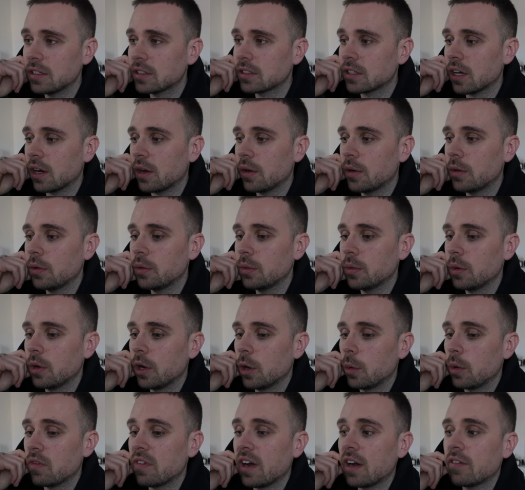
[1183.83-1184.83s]
So
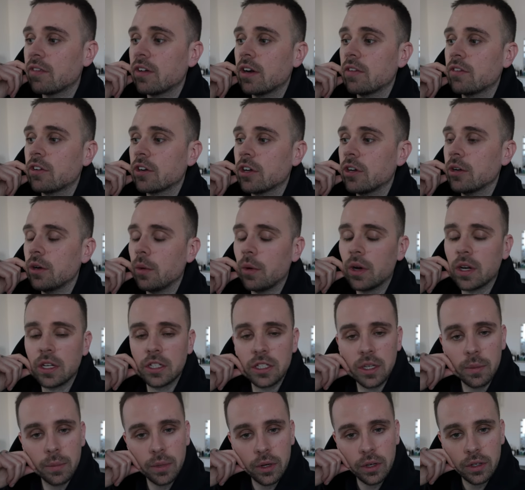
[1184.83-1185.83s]
without further ado, I wanted to
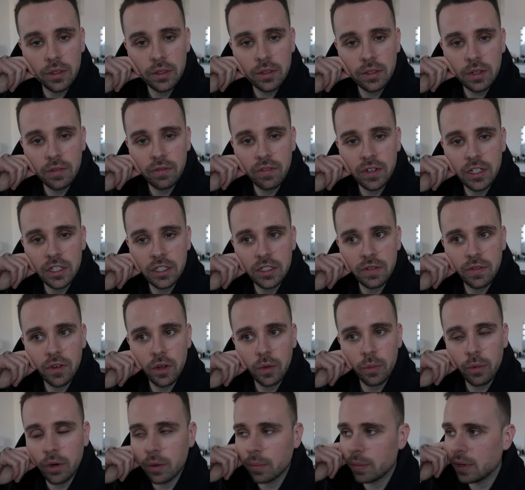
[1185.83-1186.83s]
jump on, finish the
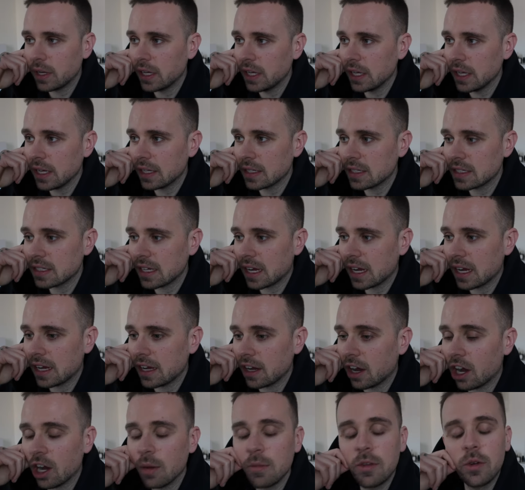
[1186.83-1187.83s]
vlog properly and say
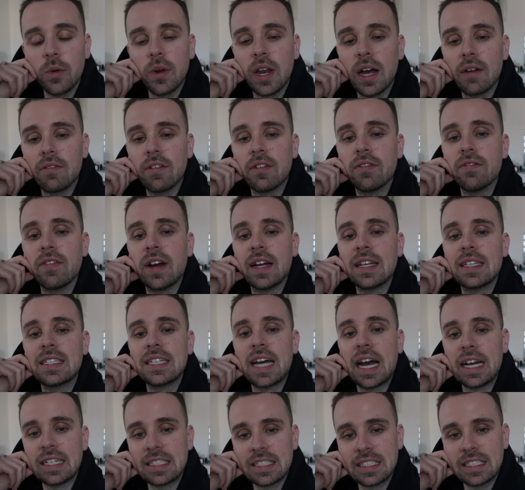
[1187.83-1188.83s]
I hope you all have a
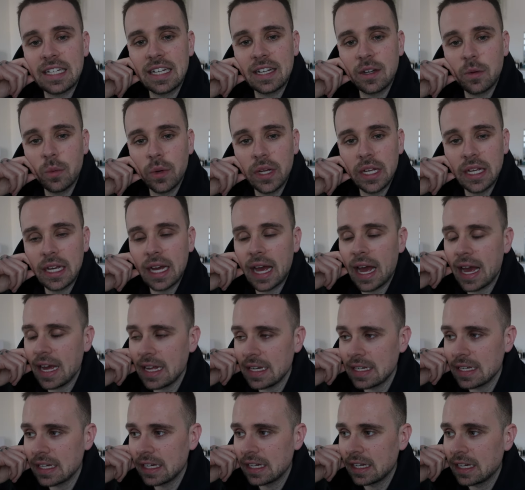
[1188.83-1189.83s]
fantastic week
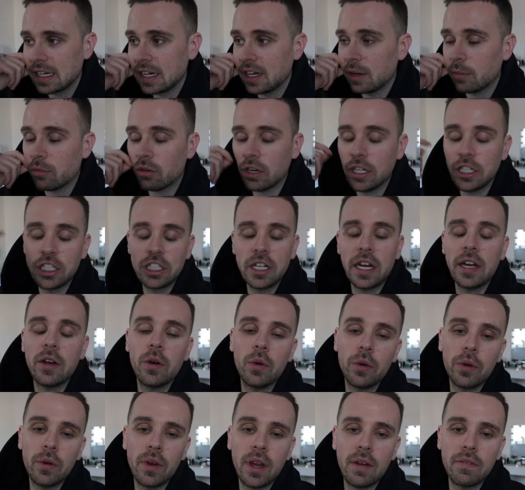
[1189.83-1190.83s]
ahead. Appreciate
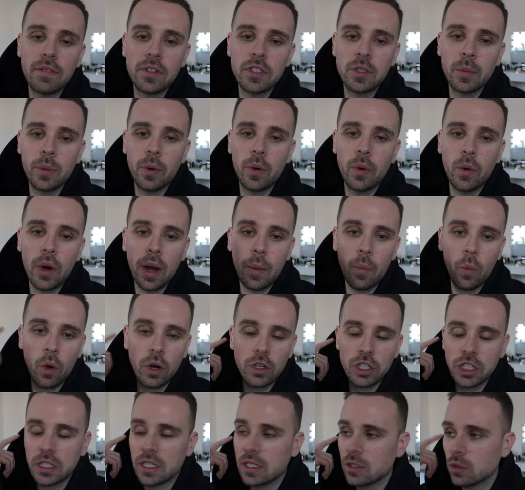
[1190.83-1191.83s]
all your love and support and
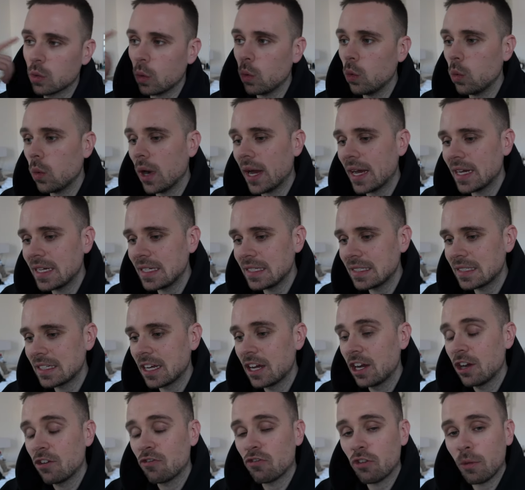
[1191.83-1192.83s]
watching as always.
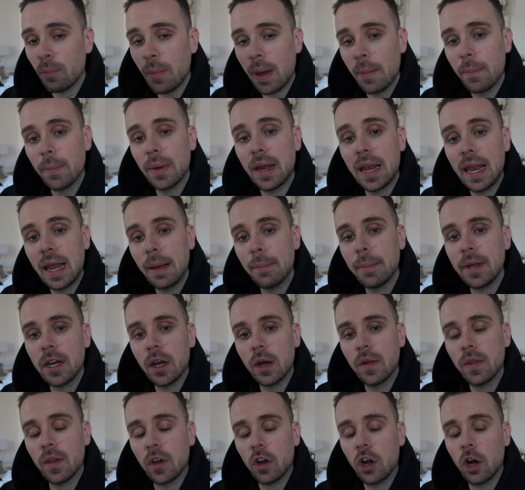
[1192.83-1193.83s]
Remember, let me know
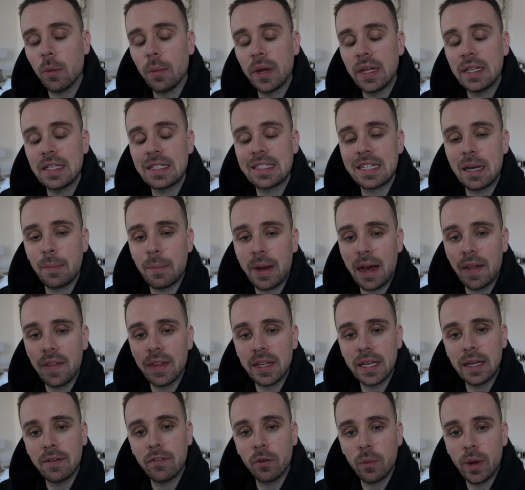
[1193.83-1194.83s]
in the comments about the
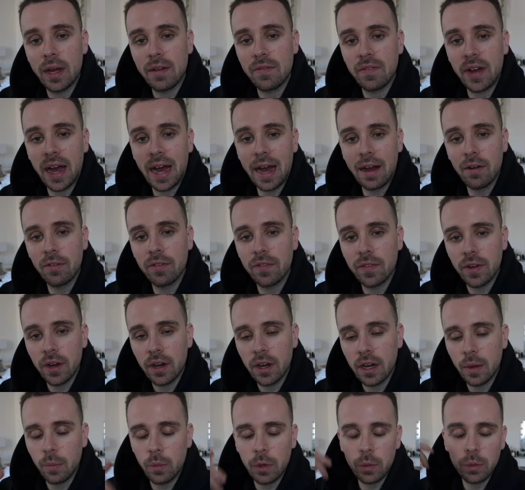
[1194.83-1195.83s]
giveaway for
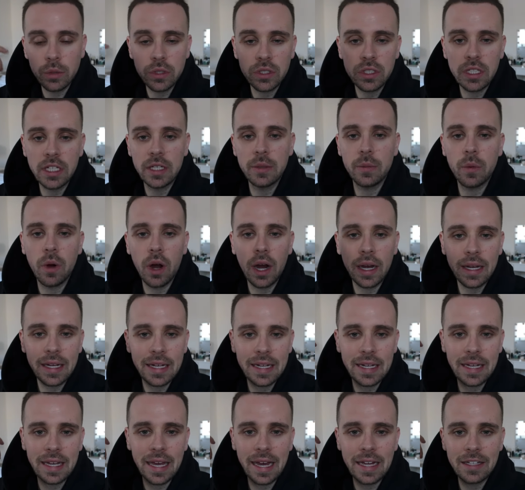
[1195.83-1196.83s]
Alpha and we will see what I
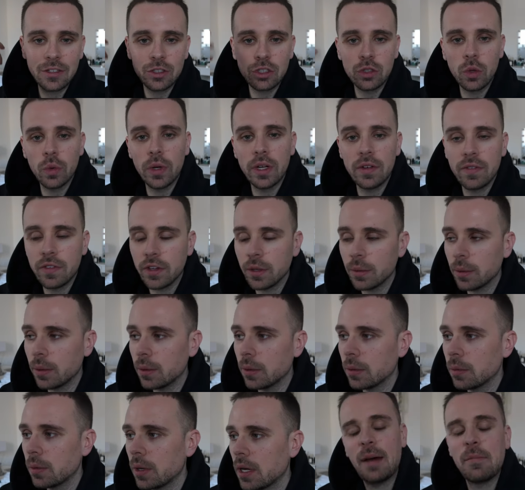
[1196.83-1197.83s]
can get sorted for you
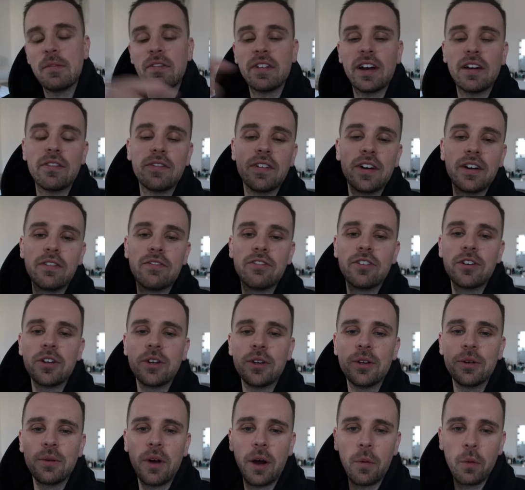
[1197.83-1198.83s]
all. And without further
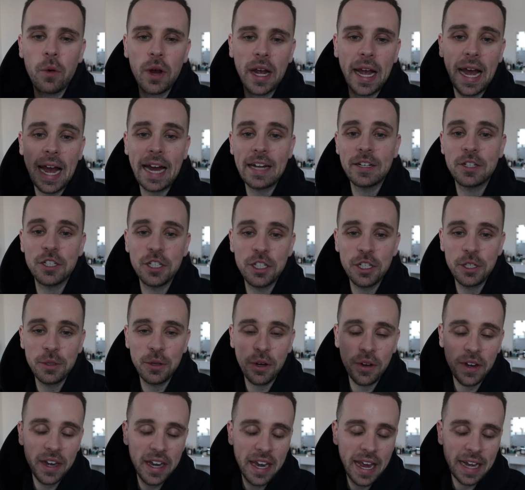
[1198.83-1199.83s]
ado, I will catch you
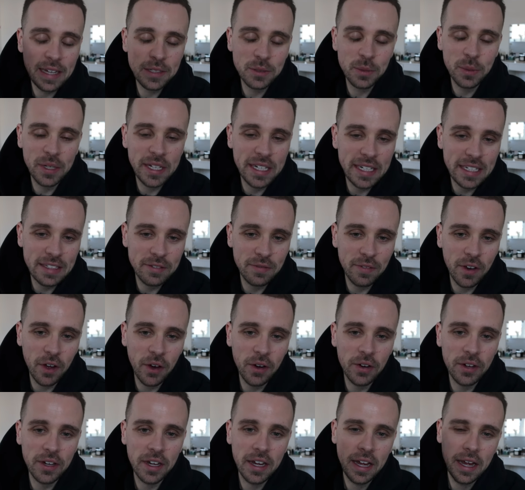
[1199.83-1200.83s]
on next week's
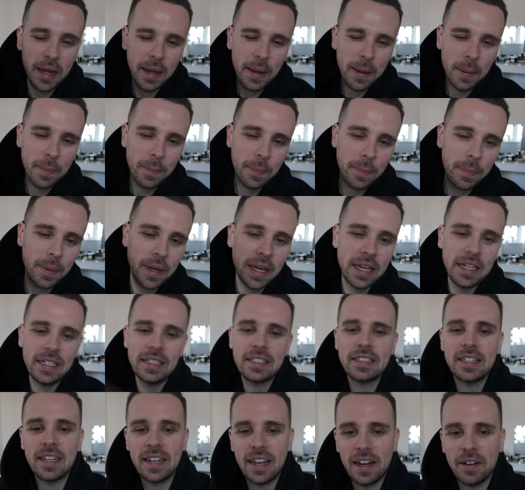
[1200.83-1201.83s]
vlog.
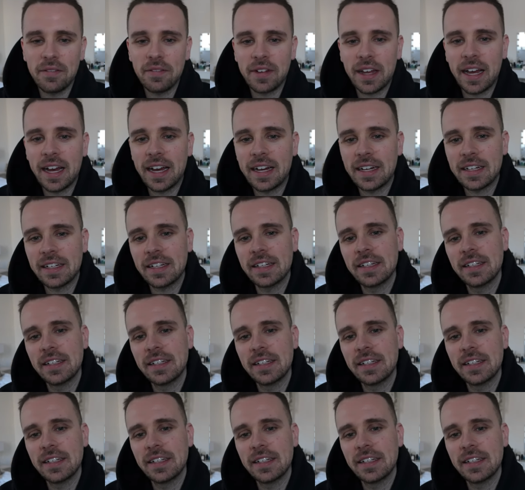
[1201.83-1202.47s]
Peace and love, gang.